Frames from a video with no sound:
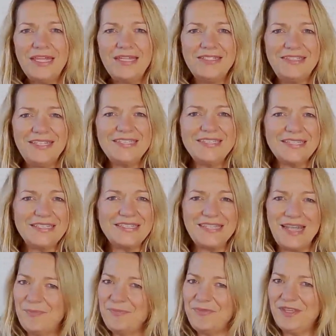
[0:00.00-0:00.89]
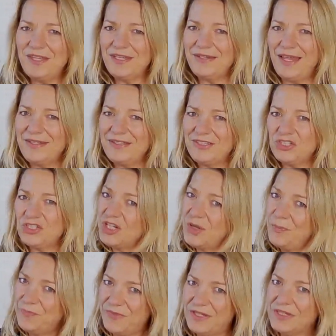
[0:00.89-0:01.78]
This is something that the
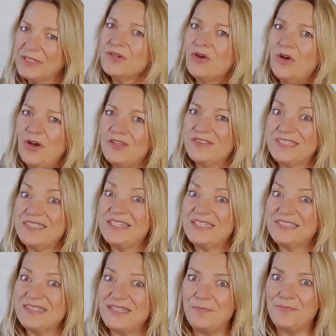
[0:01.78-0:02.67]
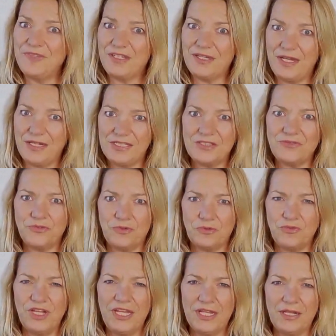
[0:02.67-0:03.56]
ship didn't cause. This is something that is
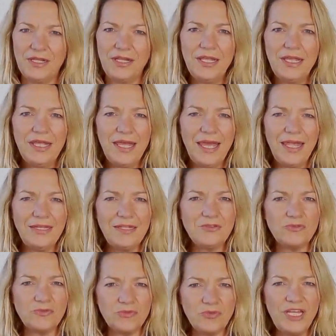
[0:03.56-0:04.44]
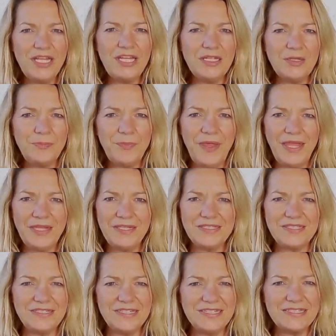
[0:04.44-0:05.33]
for real. And it really
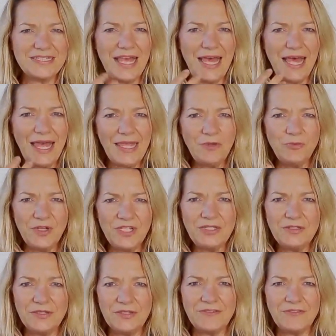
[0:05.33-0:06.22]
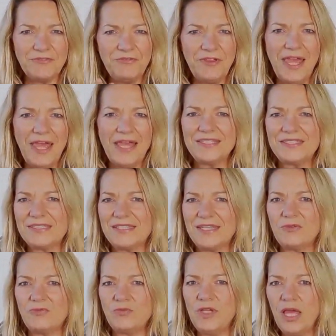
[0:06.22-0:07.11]
depends, these eyewitness facts
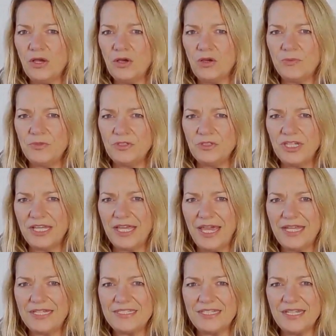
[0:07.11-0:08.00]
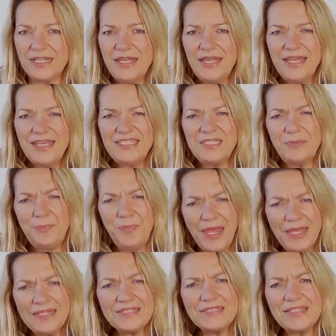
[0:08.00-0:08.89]
that we are communicating, it
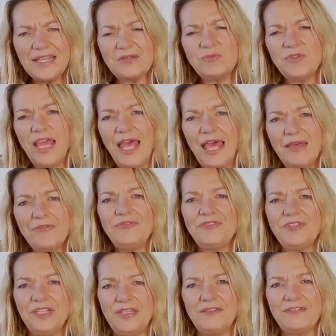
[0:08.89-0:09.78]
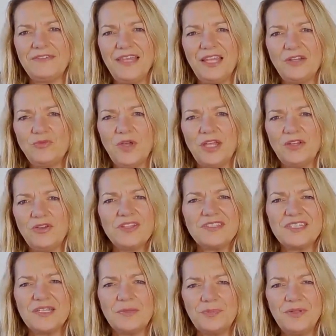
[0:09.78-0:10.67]
depends that we have these, that we are
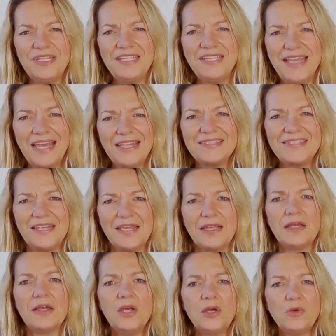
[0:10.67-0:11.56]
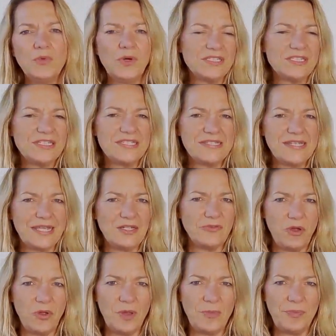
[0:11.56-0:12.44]
not simply guessing what the state
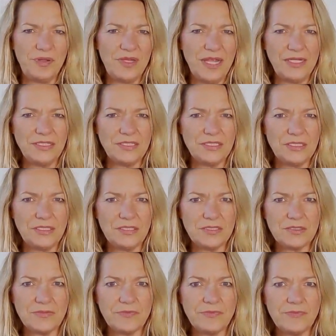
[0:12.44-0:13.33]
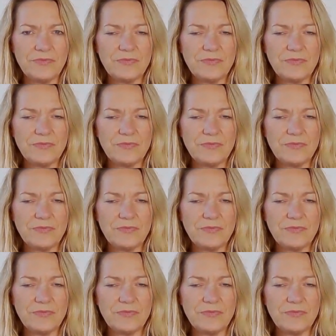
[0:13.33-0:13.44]
of our planet is.